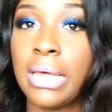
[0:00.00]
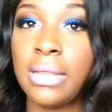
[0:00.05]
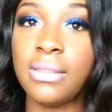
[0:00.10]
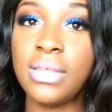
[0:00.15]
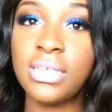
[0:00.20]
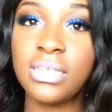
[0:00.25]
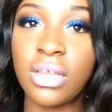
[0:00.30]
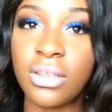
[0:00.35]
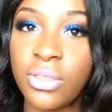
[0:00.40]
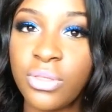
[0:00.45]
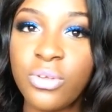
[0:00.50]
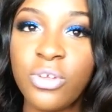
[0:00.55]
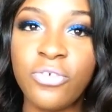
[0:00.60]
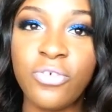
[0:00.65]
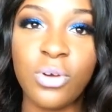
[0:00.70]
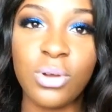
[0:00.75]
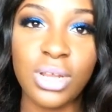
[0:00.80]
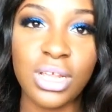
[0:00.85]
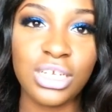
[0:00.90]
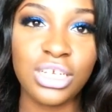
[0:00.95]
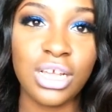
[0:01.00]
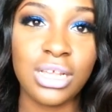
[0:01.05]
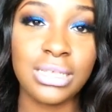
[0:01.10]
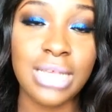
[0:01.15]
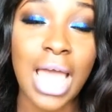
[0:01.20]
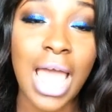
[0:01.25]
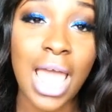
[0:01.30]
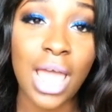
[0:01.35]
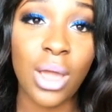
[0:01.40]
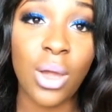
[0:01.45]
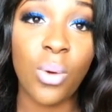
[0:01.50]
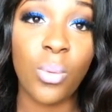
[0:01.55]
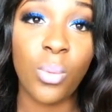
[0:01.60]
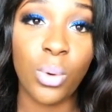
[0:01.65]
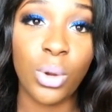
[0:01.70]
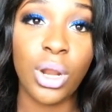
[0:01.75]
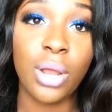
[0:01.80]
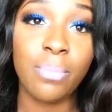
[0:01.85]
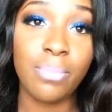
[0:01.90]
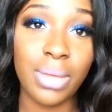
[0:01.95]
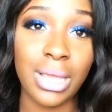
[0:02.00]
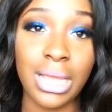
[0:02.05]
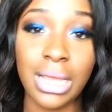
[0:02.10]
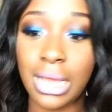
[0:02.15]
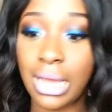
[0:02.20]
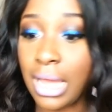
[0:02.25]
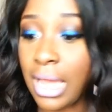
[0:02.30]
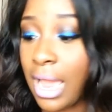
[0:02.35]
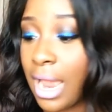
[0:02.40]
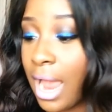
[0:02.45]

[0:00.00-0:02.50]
these are the 3 foundations I would pick.